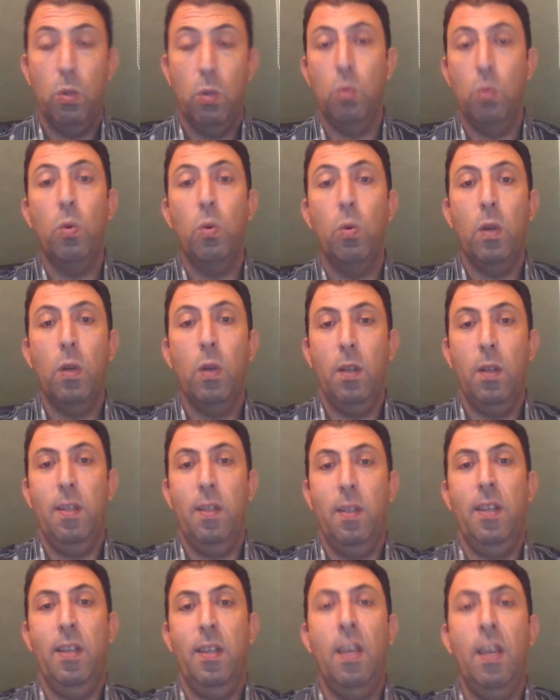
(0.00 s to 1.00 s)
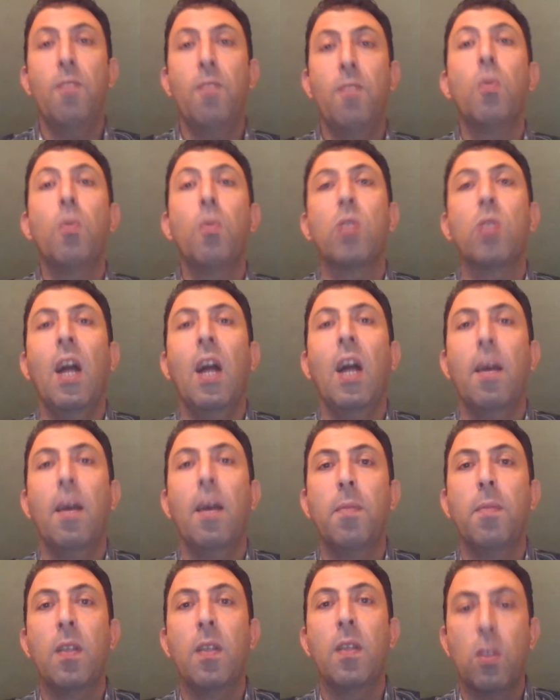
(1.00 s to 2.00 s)
to have more
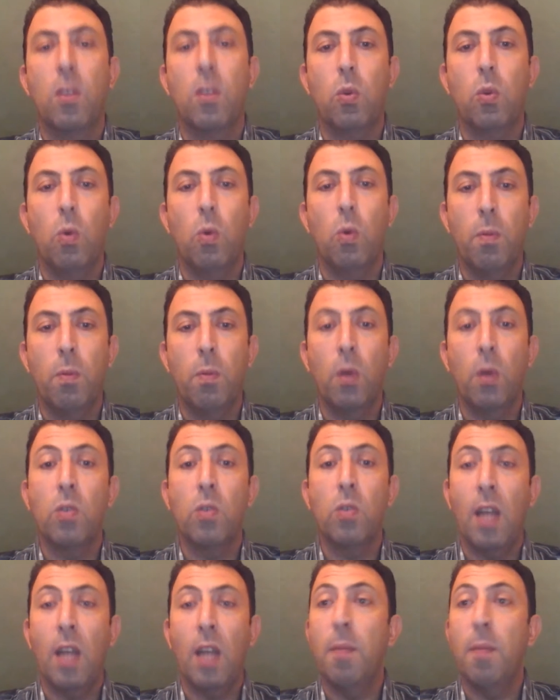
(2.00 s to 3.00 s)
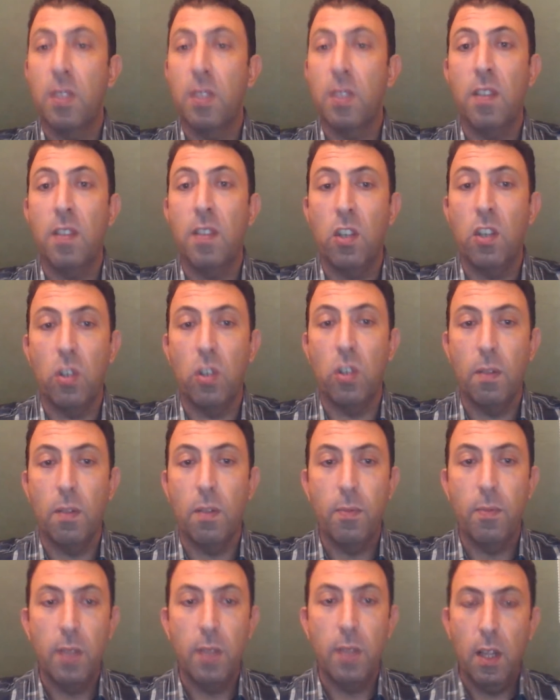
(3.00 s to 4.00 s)
time in the school, because time is essential.
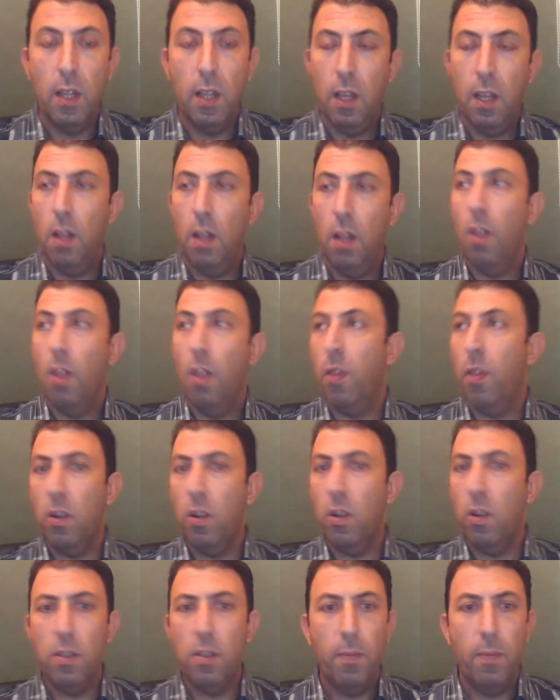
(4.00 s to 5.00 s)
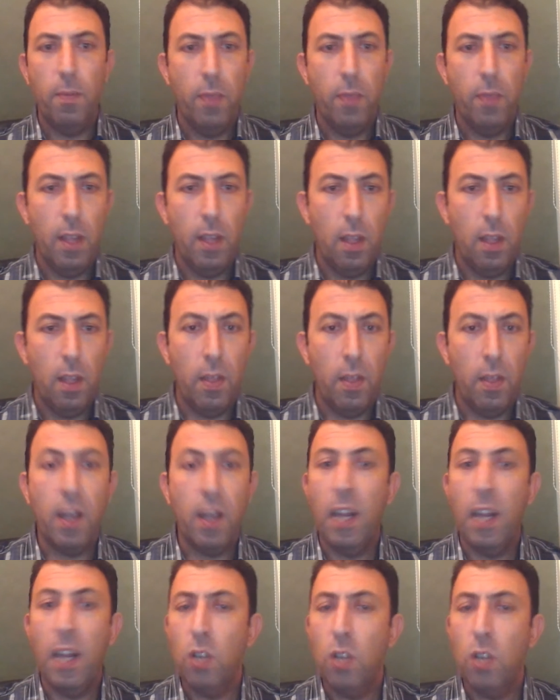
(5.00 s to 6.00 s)
Third, the
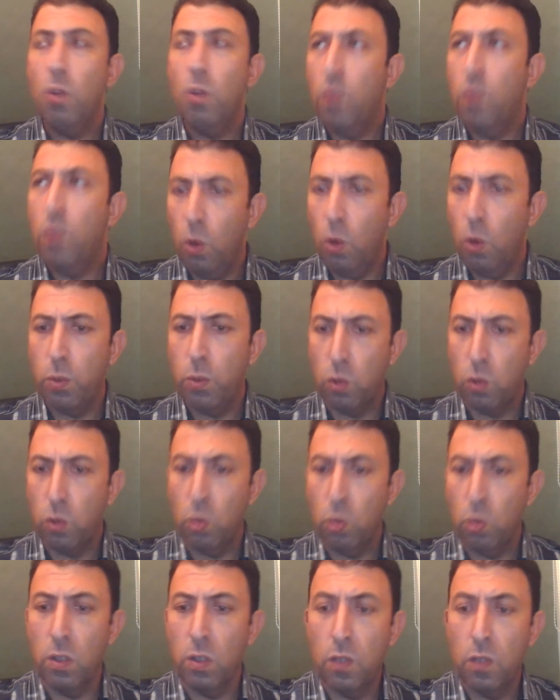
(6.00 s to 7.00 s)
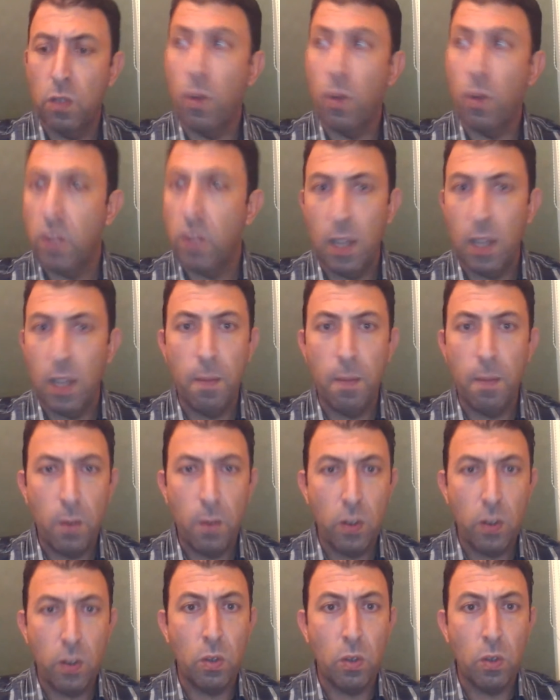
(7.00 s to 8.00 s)
creation of groups of students for the same
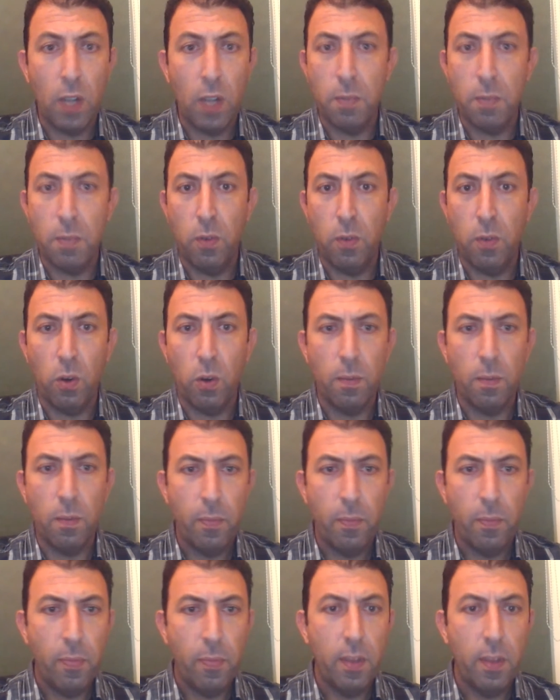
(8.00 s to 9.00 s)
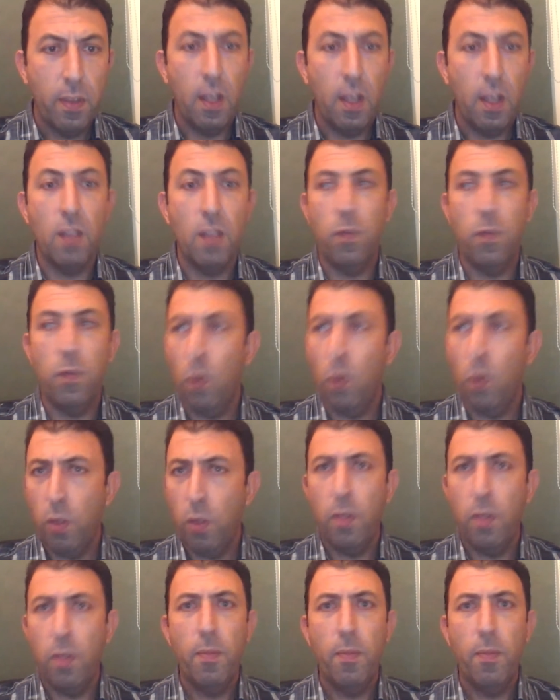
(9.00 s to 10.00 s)
reason as before. And
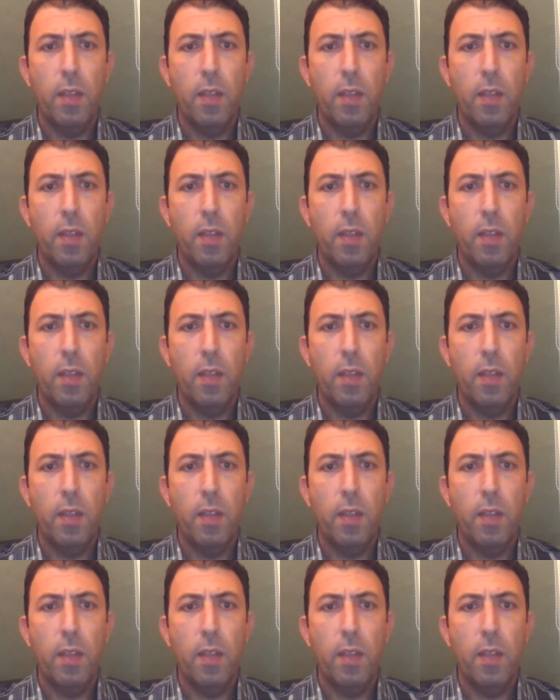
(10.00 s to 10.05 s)
fourth,